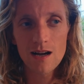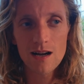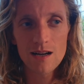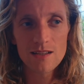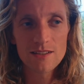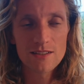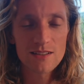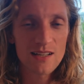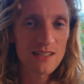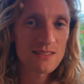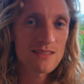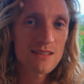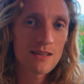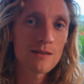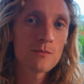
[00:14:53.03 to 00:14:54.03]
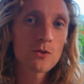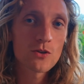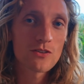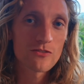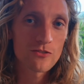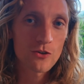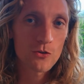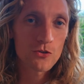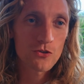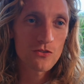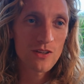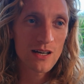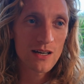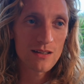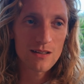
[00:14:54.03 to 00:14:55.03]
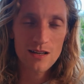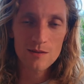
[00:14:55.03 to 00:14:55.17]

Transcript: I can't say I'm looking forward to that.